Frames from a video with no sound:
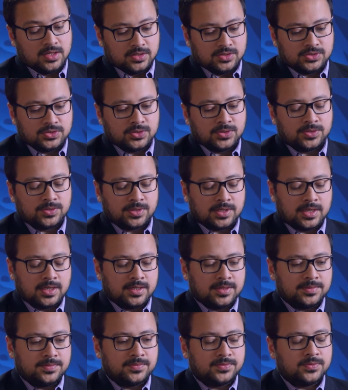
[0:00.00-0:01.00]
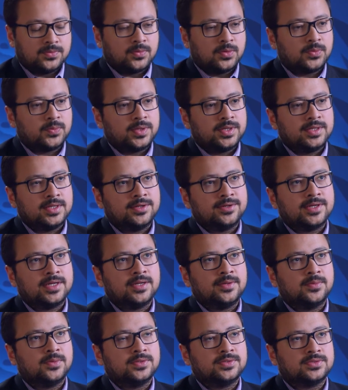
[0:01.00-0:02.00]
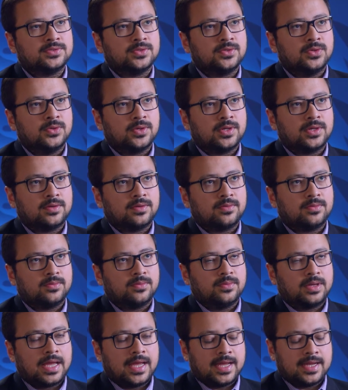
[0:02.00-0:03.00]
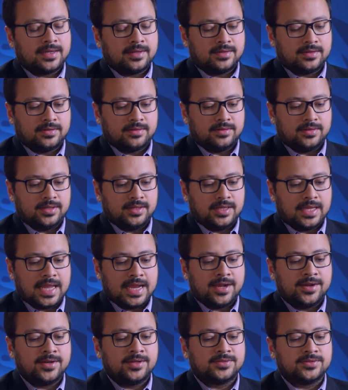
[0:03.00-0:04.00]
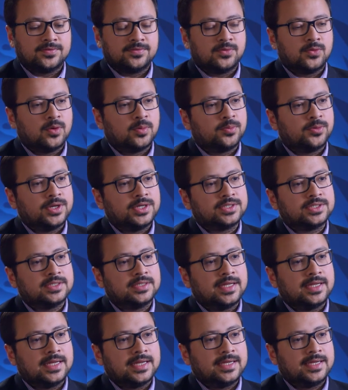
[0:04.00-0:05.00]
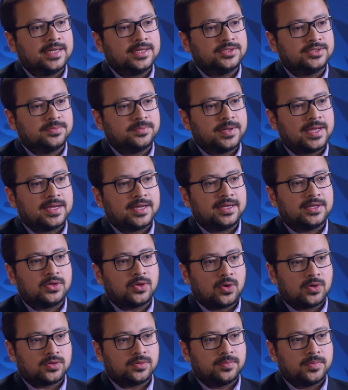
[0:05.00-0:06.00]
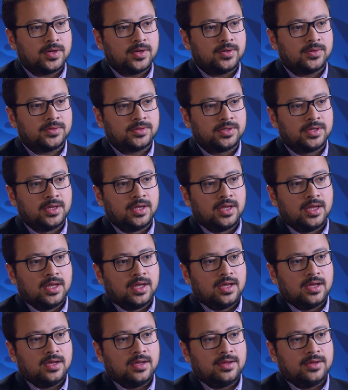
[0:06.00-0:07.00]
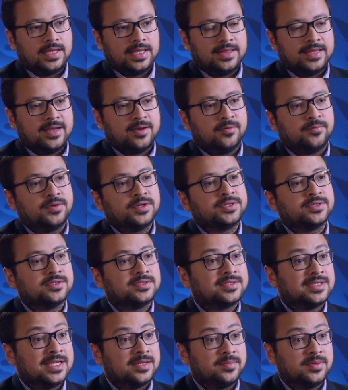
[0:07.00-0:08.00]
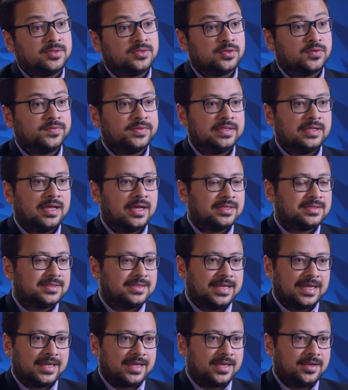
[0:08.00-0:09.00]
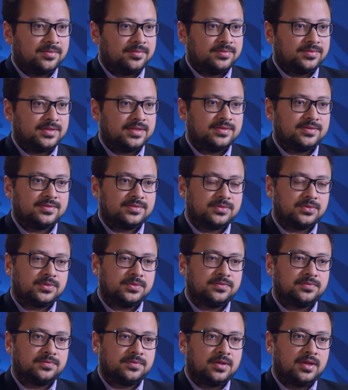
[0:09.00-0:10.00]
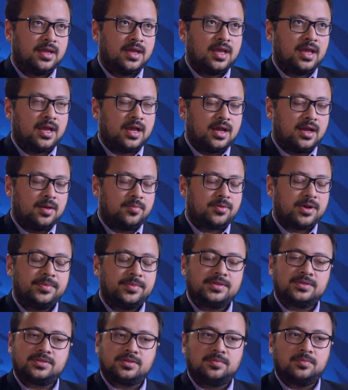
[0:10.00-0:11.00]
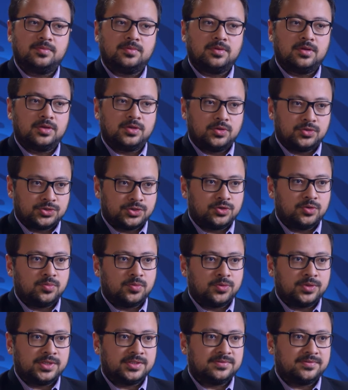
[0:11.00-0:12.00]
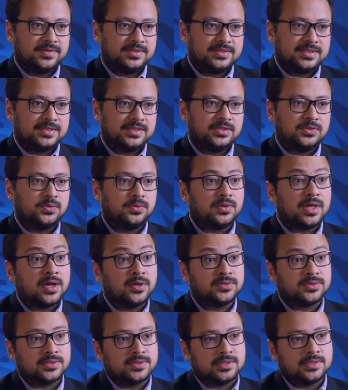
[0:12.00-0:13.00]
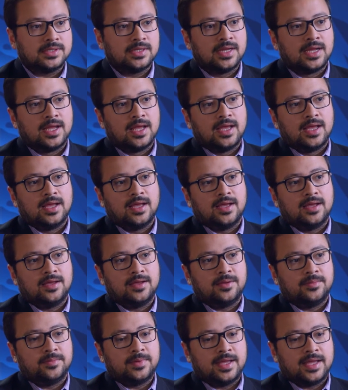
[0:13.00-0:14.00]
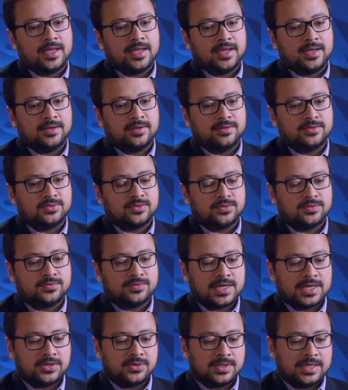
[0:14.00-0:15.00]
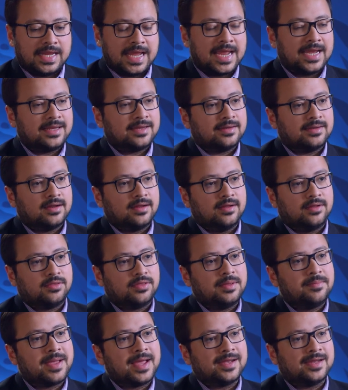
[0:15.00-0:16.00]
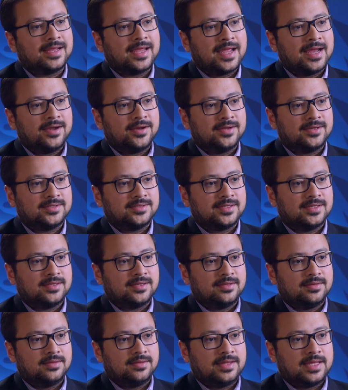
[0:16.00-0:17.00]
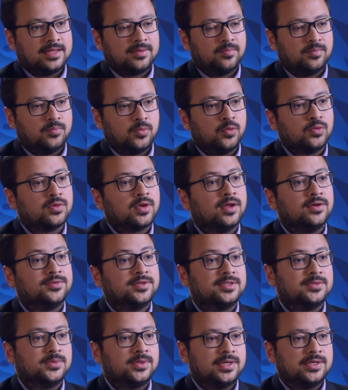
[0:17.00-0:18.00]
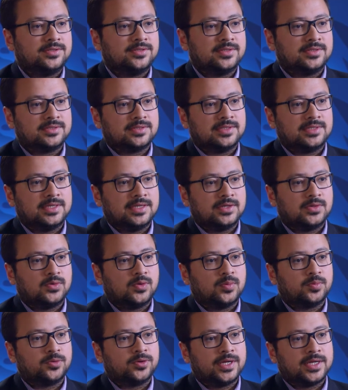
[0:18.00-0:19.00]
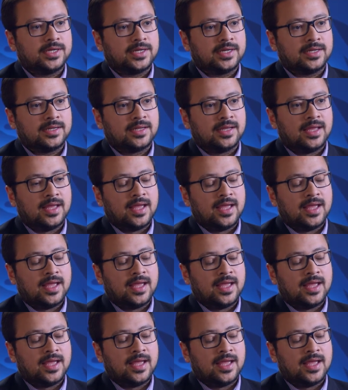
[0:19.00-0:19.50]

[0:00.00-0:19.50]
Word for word: Sure. Uh, so what we did really was to look at the areas of cooperation that India and Japan had talked about uh, in their official statements over the last decade, since sort of uh, Minister uh, Yoshiro Mori's visit in two thousand, um, and sort of tried to get uh, thematic areas that, that both countries were interested in cooperating.